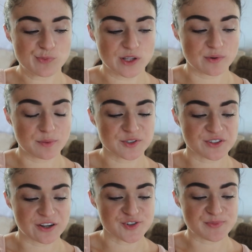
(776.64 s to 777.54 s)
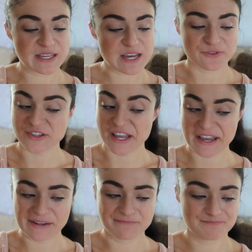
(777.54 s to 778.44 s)
Blow bubbles around your pig
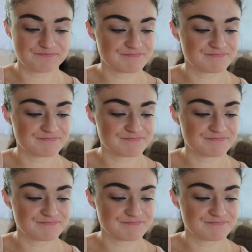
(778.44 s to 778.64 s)
outside.